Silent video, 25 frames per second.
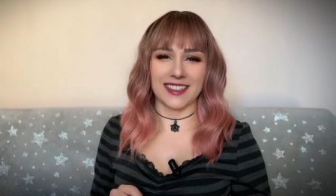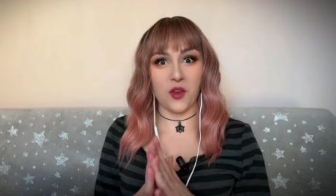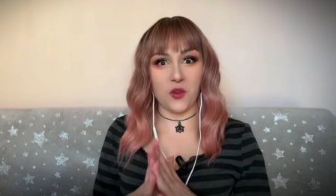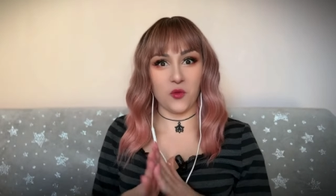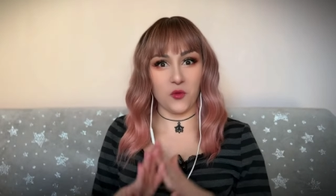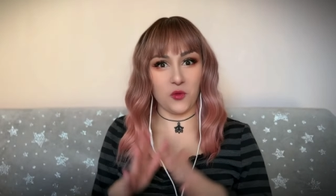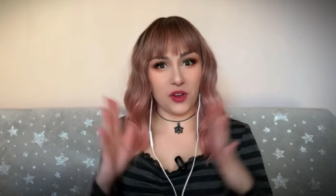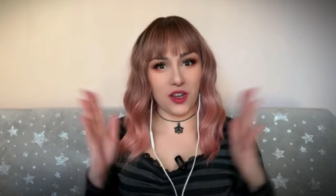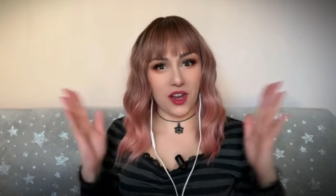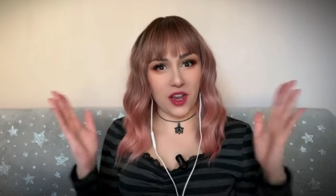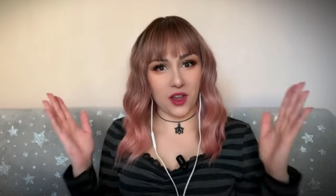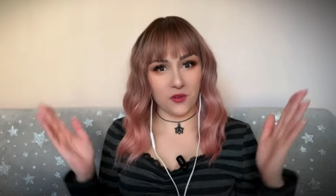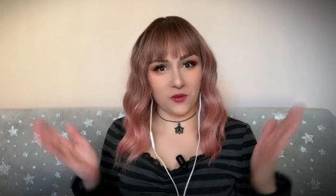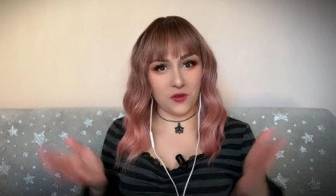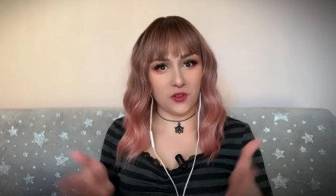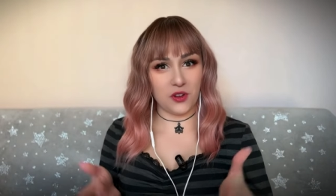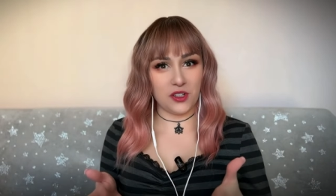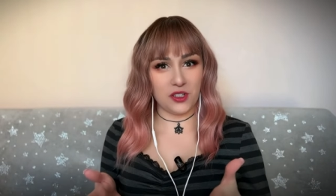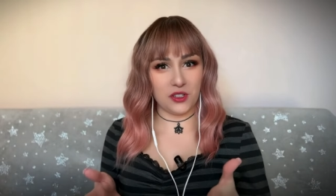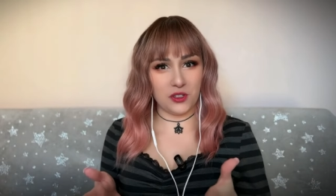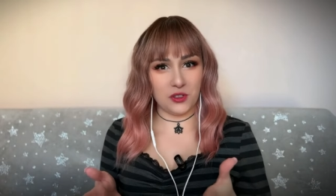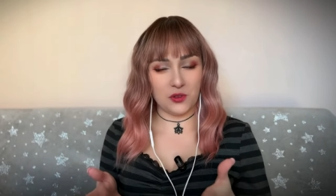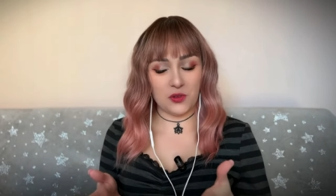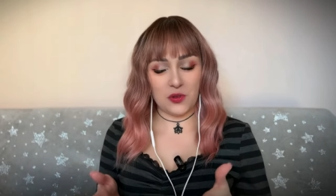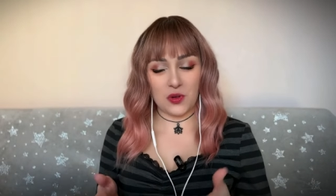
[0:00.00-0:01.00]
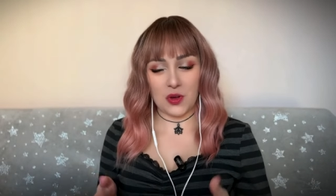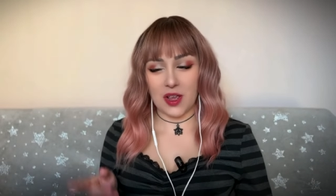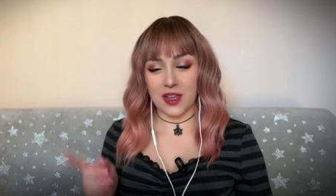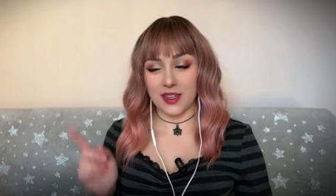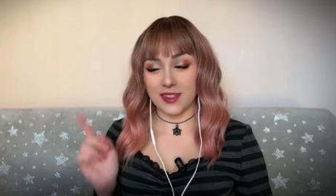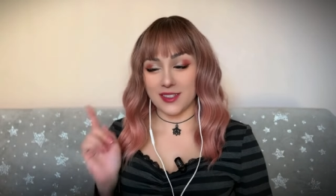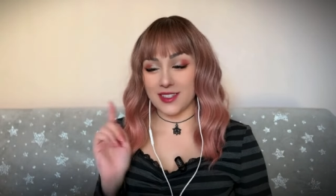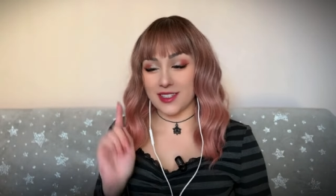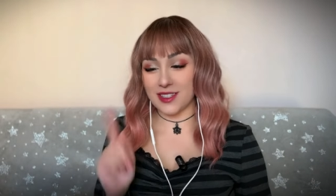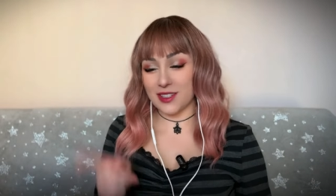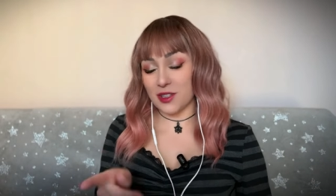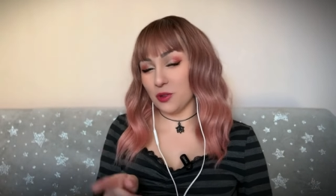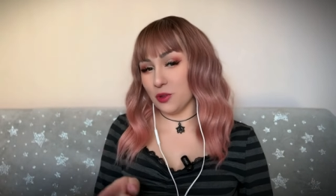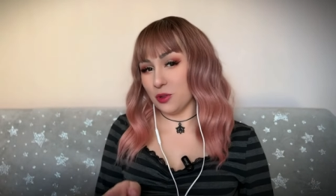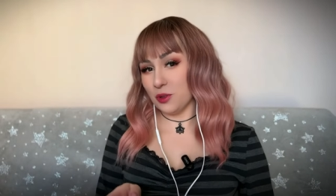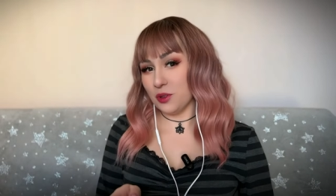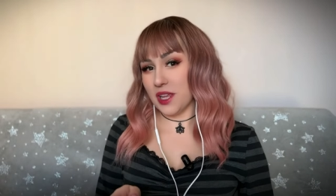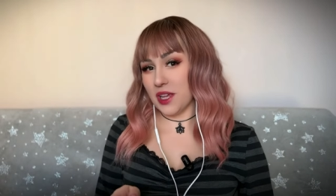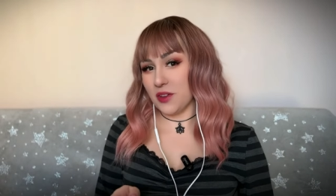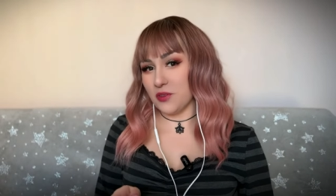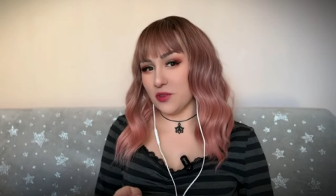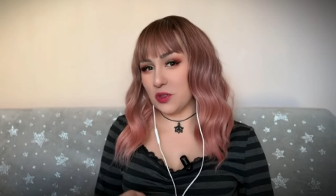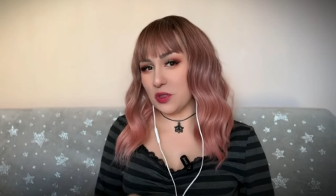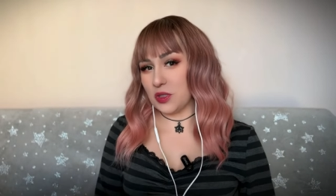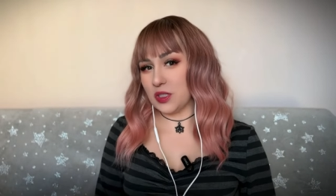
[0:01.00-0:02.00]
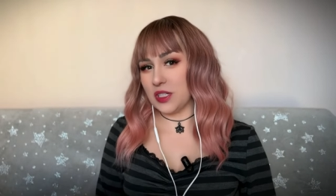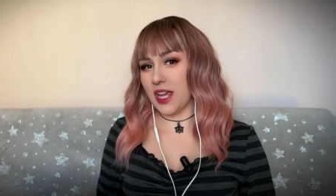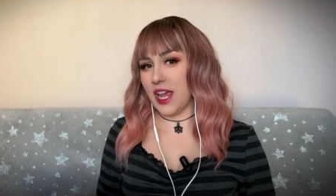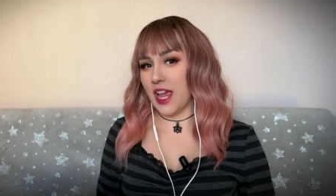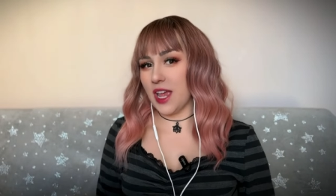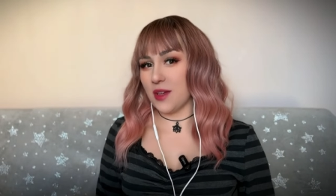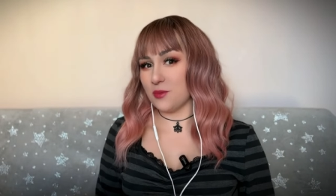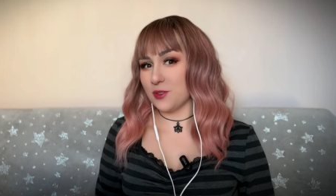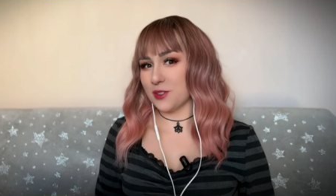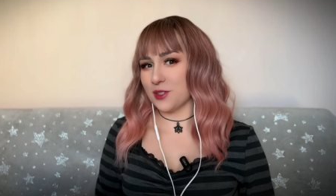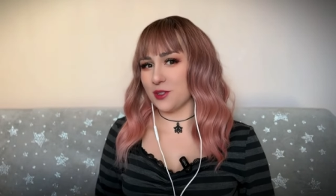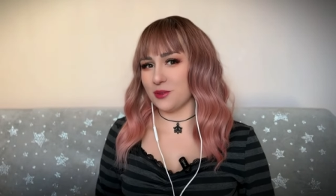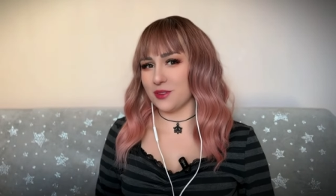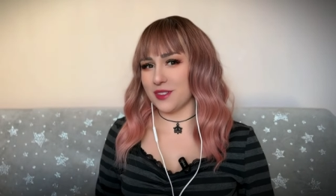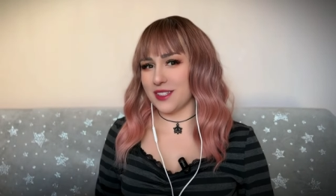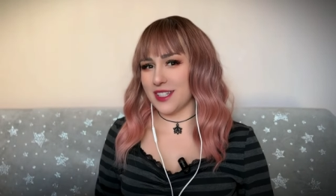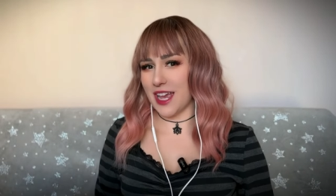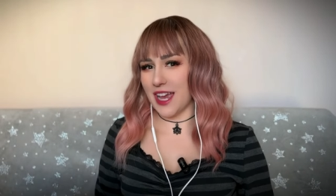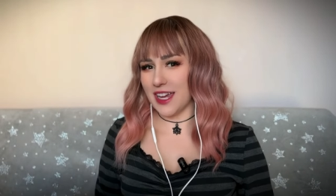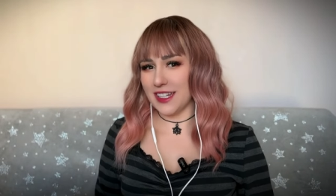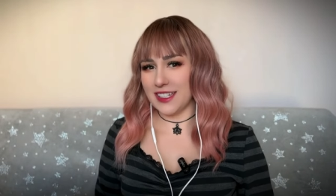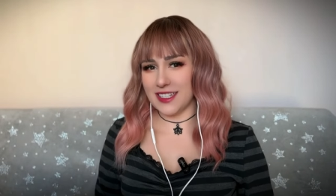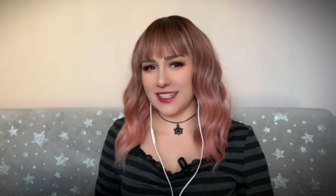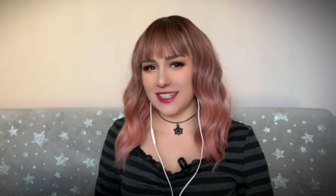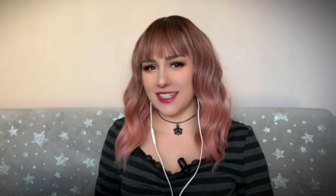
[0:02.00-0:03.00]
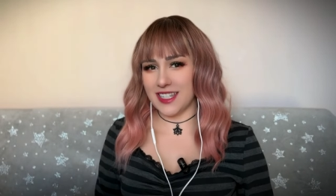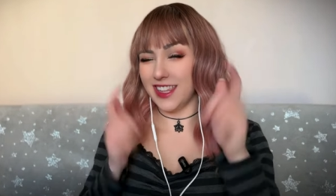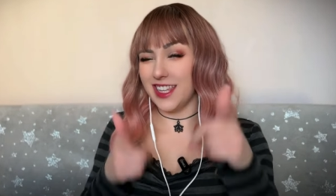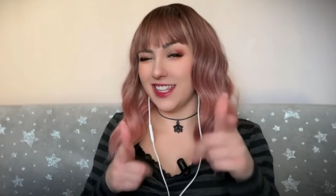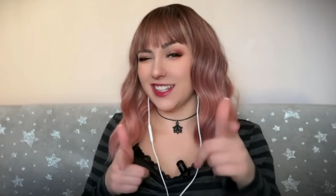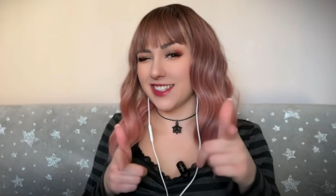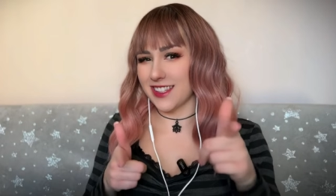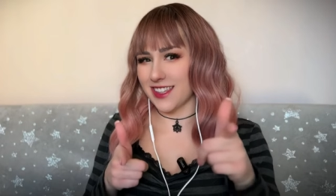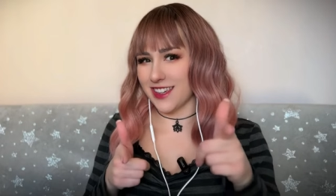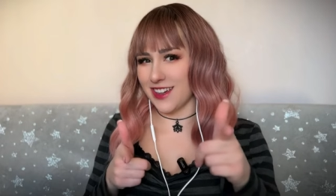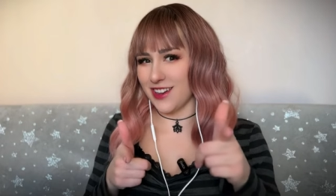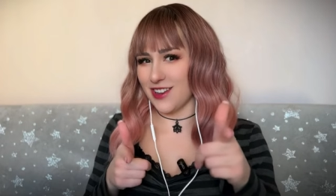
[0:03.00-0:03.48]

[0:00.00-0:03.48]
And without further ado, Soul Leveling episode 9, and let's